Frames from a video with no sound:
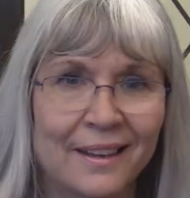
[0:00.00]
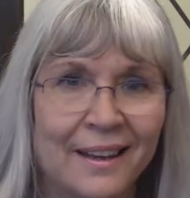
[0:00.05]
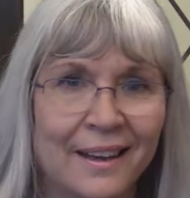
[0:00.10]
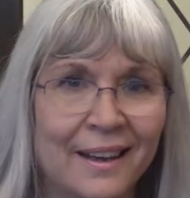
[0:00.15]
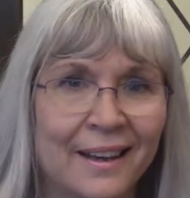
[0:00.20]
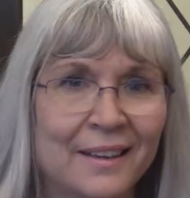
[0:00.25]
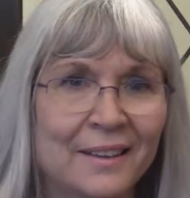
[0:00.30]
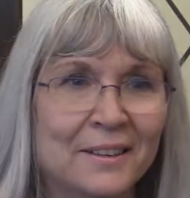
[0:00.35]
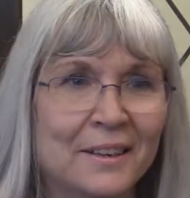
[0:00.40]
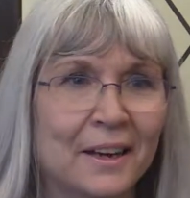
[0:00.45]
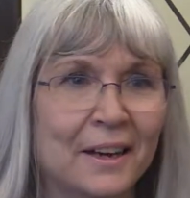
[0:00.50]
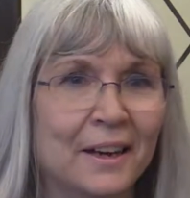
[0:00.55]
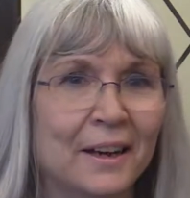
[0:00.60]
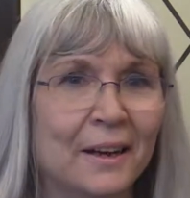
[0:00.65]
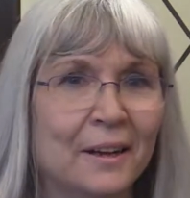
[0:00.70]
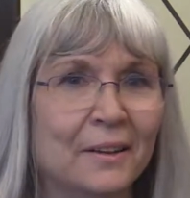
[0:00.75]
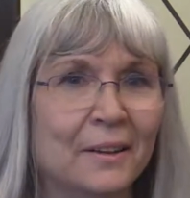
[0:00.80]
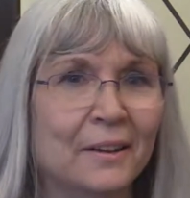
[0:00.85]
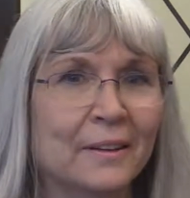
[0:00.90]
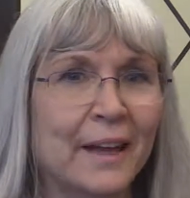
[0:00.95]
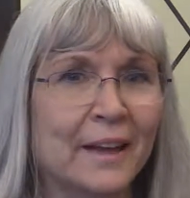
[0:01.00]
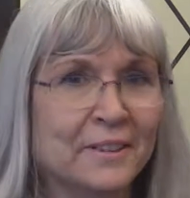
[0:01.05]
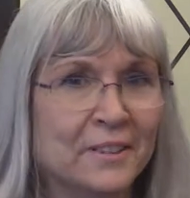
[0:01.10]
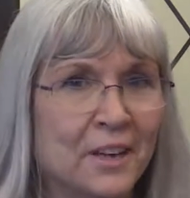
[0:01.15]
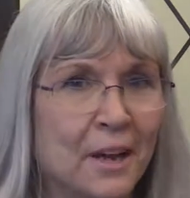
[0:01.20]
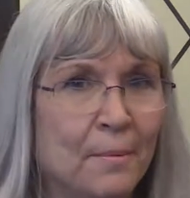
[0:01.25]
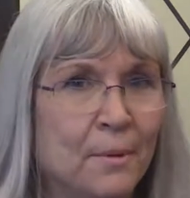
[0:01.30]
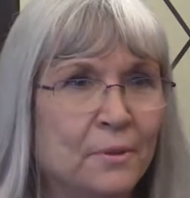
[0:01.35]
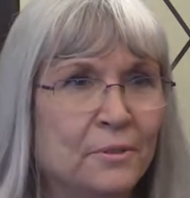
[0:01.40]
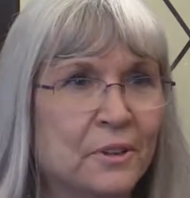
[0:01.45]
And the last
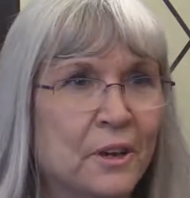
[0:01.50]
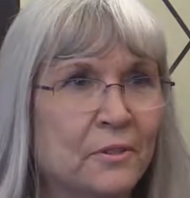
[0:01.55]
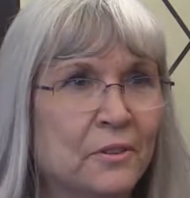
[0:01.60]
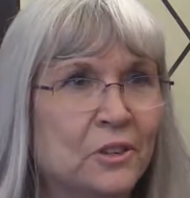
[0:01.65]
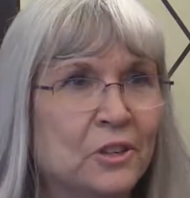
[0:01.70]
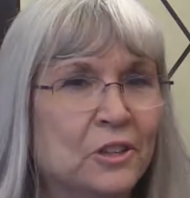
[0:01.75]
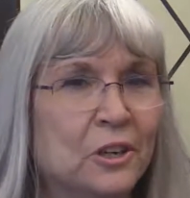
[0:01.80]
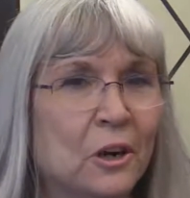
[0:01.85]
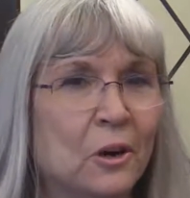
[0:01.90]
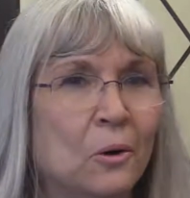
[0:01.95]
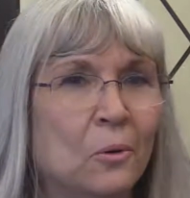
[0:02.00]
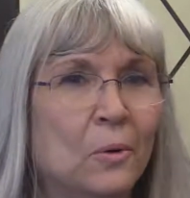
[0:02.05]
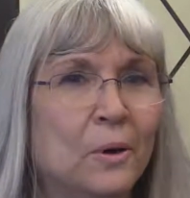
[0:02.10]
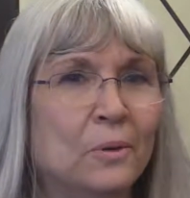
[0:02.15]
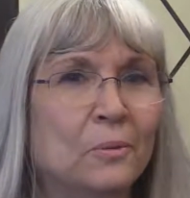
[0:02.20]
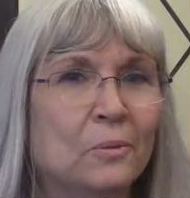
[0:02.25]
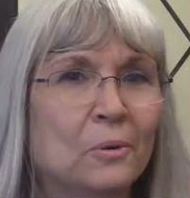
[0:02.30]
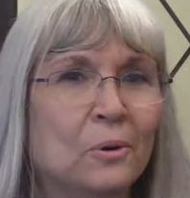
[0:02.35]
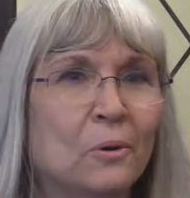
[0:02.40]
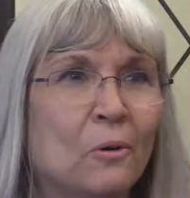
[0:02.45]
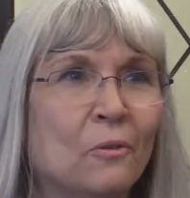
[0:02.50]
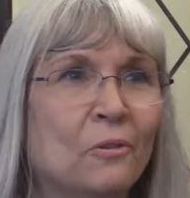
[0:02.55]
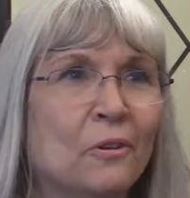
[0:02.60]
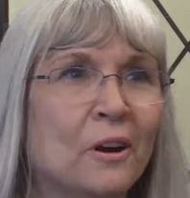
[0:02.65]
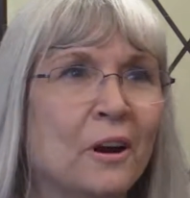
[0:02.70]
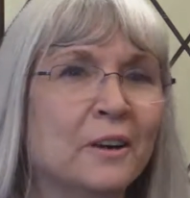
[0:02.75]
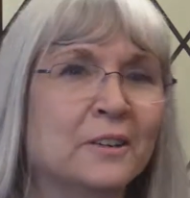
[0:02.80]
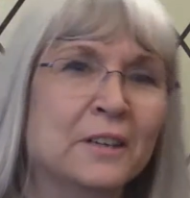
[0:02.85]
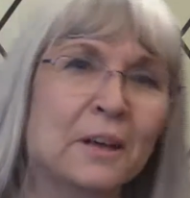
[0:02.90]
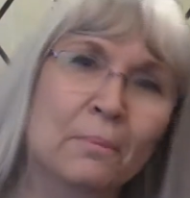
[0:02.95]
time he was on the show, we were over at
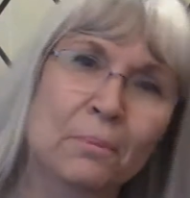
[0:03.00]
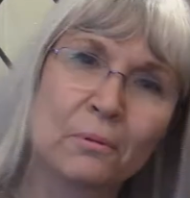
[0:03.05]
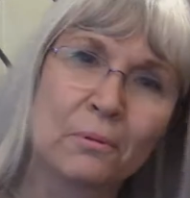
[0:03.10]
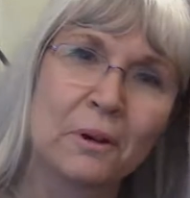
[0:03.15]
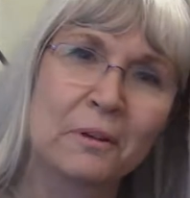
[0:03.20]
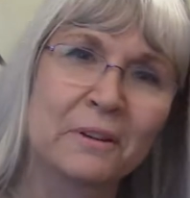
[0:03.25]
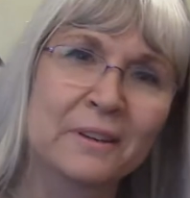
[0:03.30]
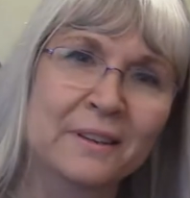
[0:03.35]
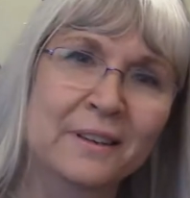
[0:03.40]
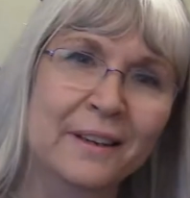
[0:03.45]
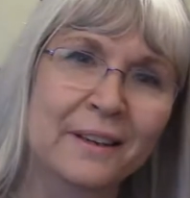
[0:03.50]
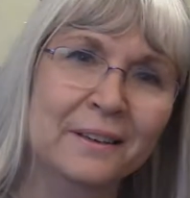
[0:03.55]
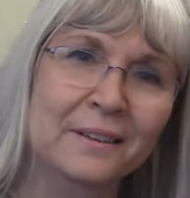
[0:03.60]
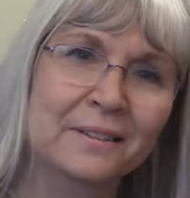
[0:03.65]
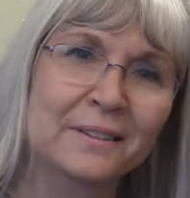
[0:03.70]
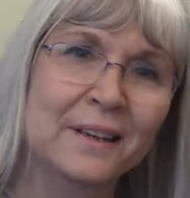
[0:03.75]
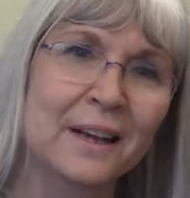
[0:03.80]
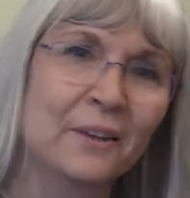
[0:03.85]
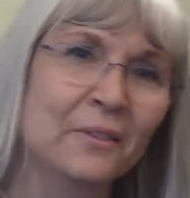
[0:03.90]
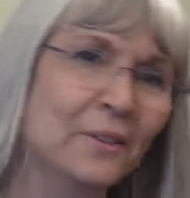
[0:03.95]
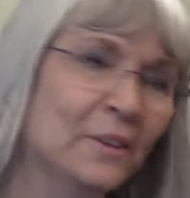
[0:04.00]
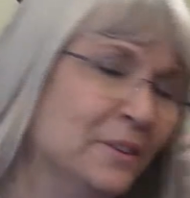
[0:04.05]
our temporary digs down